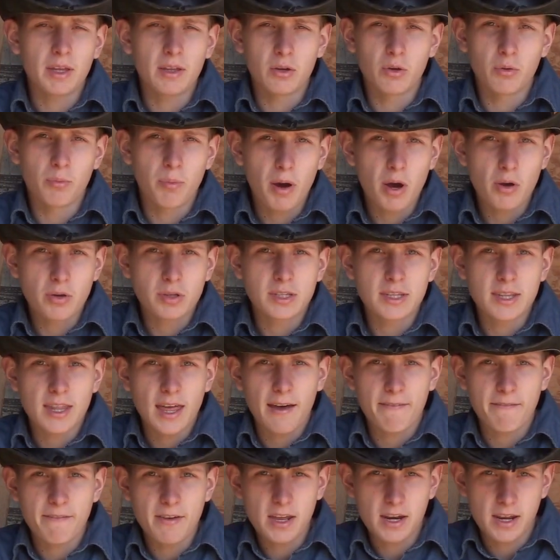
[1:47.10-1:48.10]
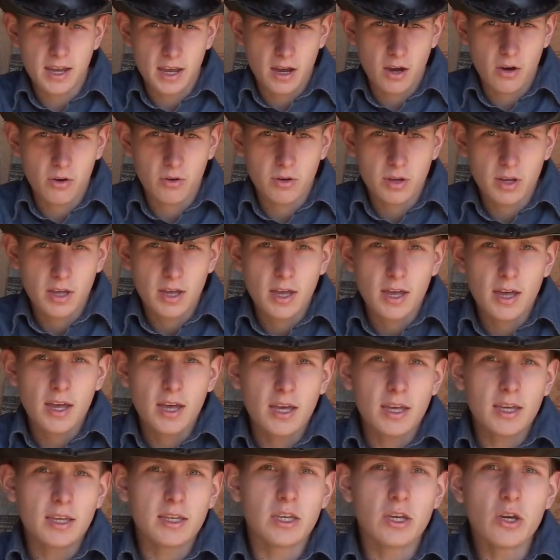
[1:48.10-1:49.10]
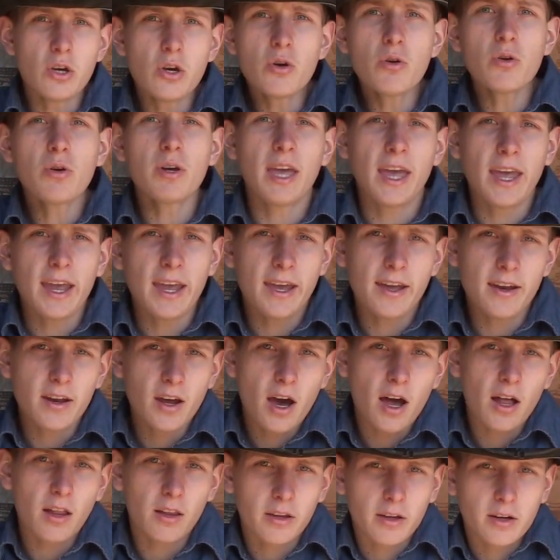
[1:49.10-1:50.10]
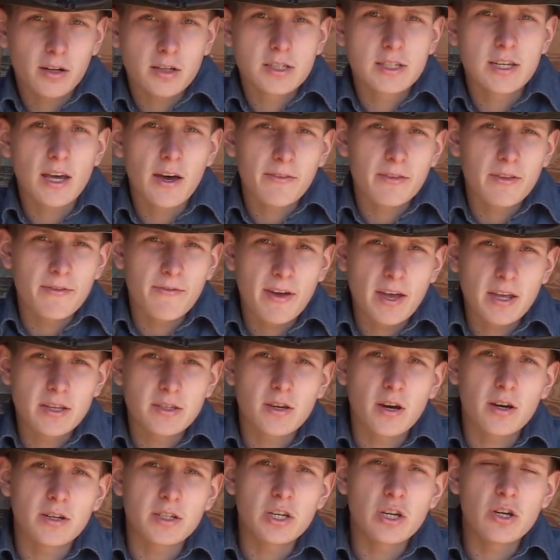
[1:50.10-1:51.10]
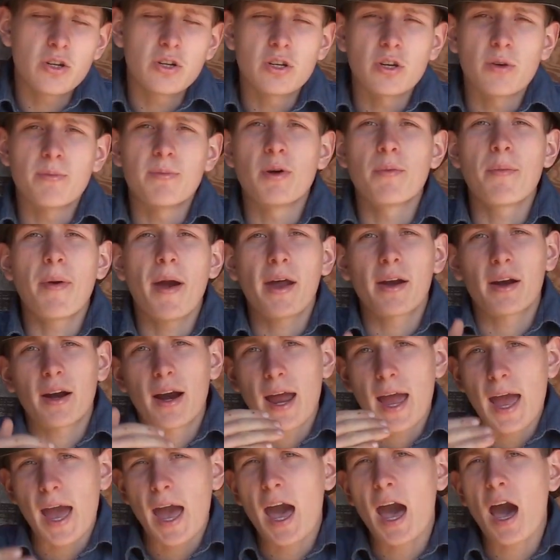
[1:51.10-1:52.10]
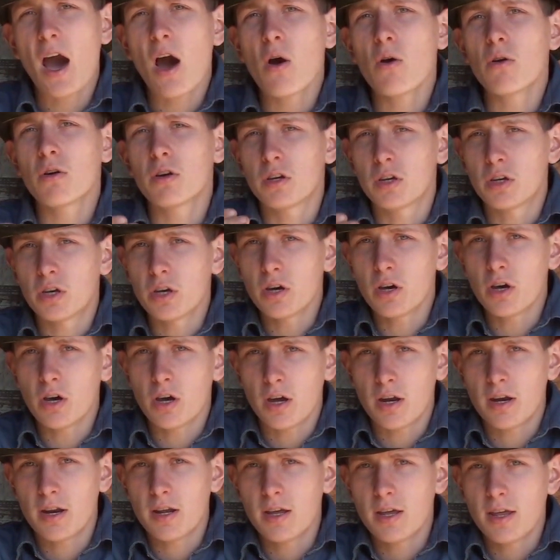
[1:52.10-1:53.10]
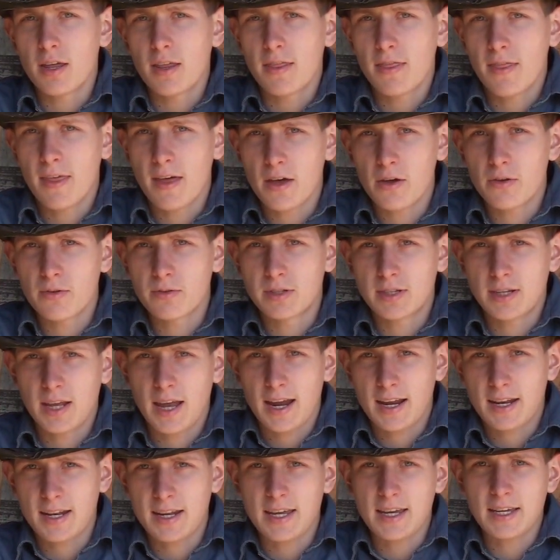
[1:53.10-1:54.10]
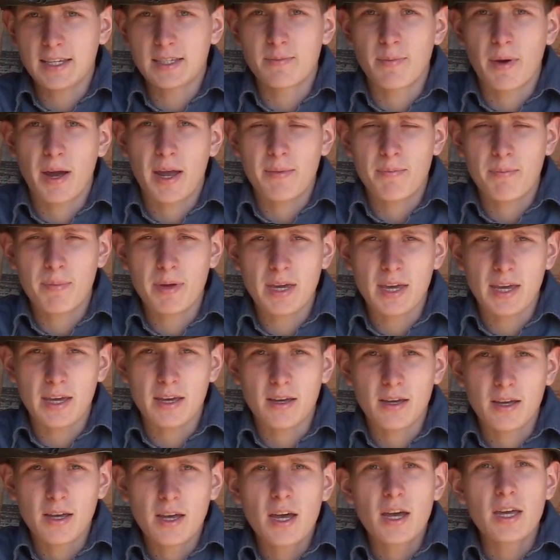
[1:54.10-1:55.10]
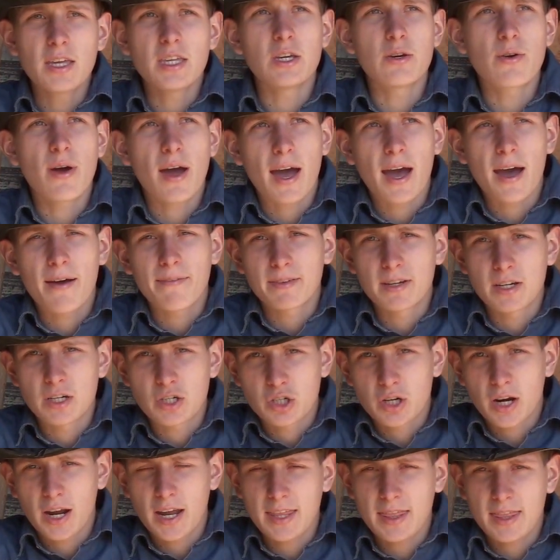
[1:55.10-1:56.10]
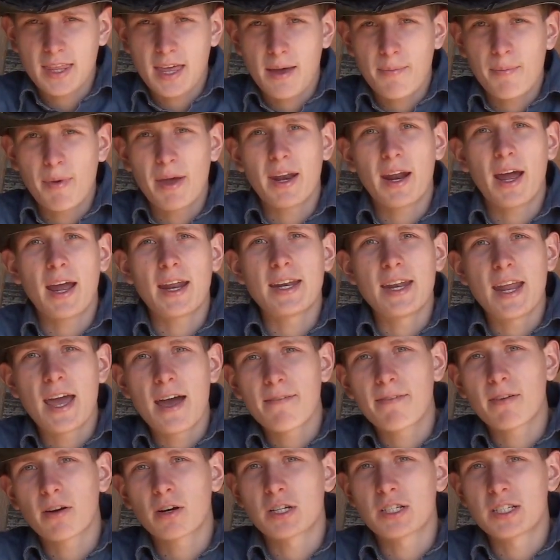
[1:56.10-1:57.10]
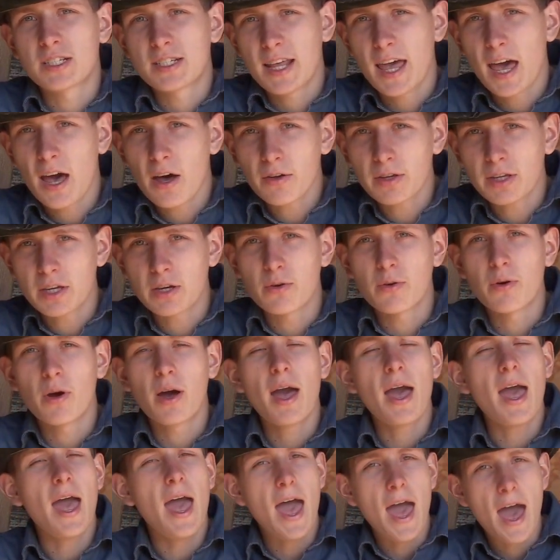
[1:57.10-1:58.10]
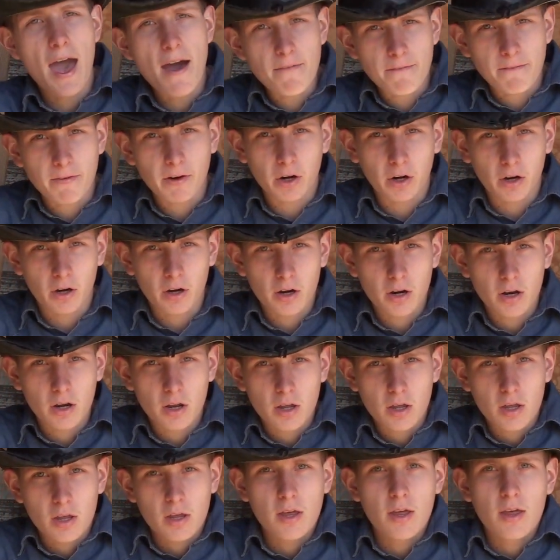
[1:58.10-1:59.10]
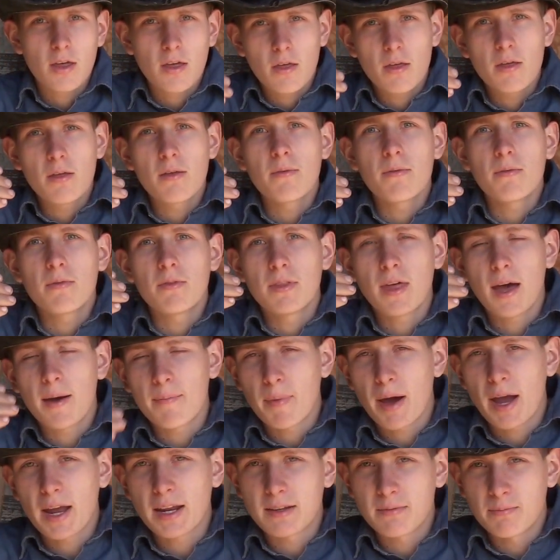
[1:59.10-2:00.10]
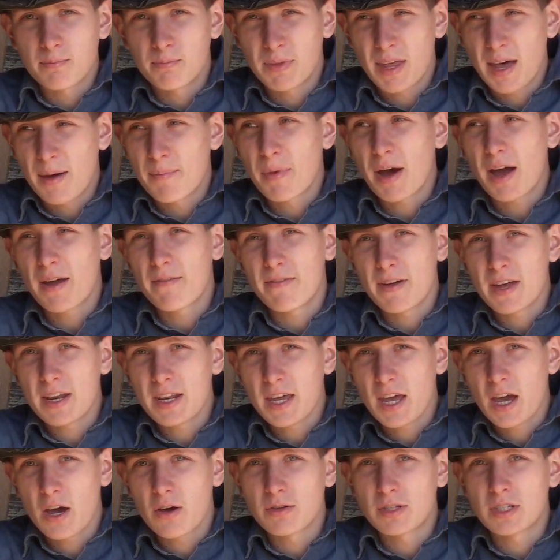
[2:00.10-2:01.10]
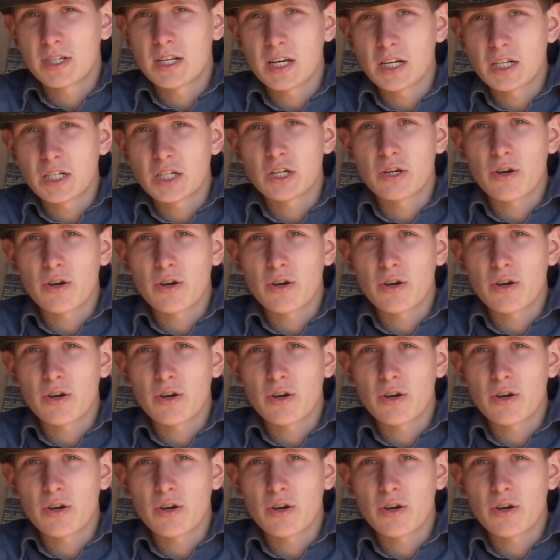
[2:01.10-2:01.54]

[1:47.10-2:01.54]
who posted that video. You cannot learn self-defense on YouTube, no matter how good those techniques might be. You have to train them, and I never tell you, ever, that my videos teach